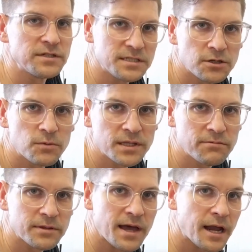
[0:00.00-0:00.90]
to deal
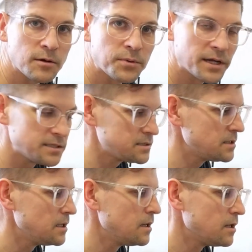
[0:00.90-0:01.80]
with higher priced
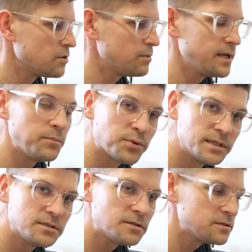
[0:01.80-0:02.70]
3D
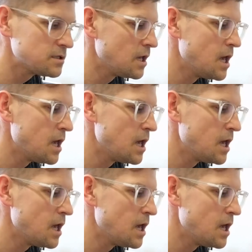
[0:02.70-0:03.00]
printers.